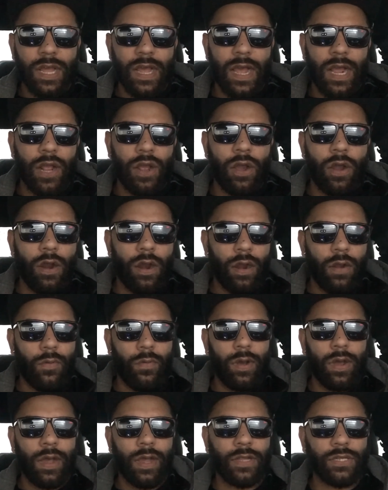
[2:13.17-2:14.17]
uh, car
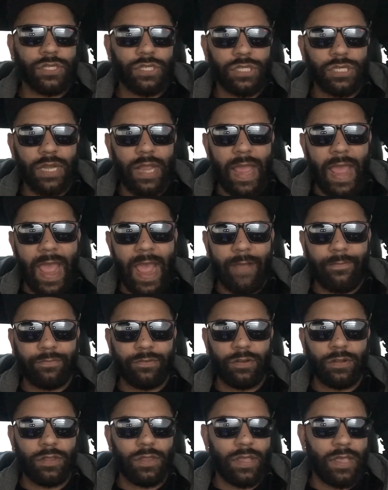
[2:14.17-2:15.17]
wash
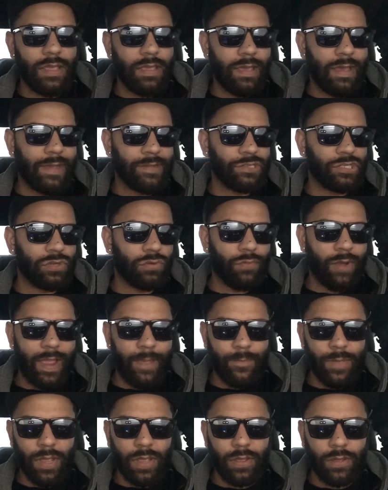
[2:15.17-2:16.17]
after the uh,
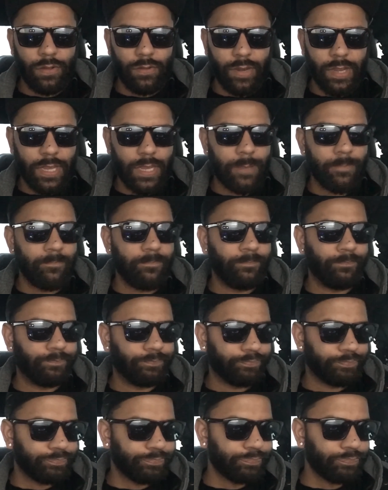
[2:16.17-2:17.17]
ceramic coating
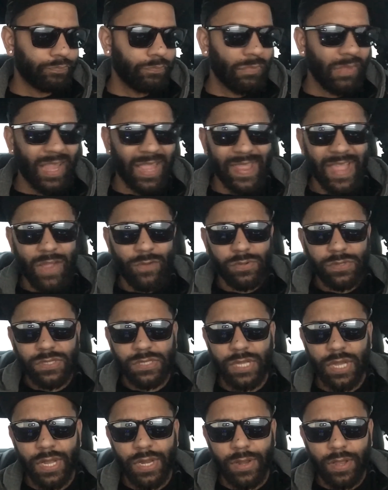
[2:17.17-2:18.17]
that was
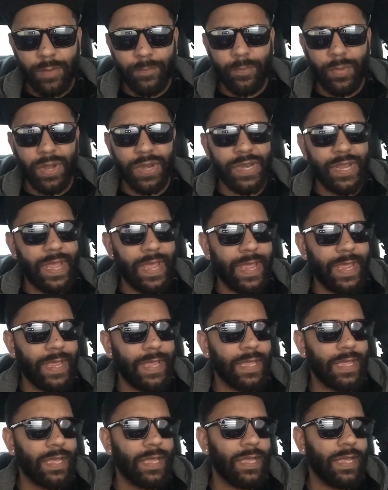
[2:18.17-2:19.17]
done on Monday.
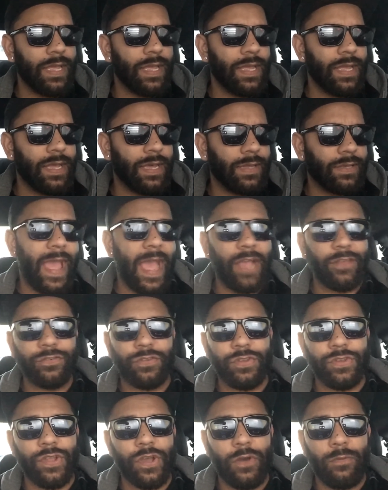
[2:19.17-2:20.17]
As
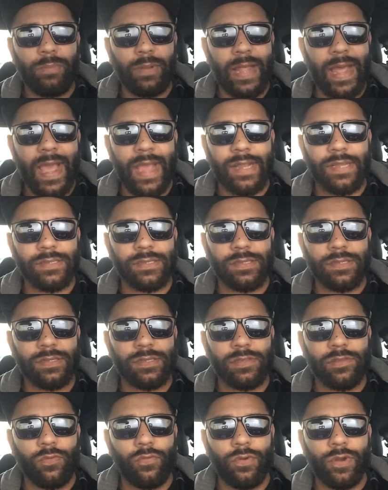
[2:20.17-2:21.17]
you know, black
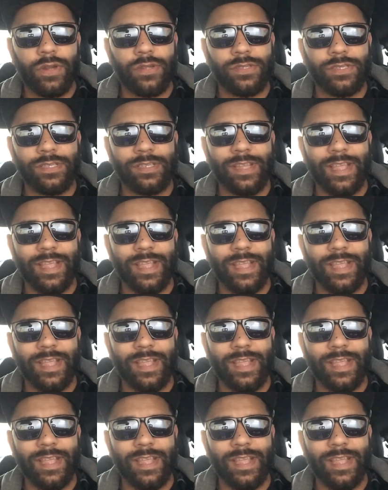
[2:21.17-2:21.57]
is the worst,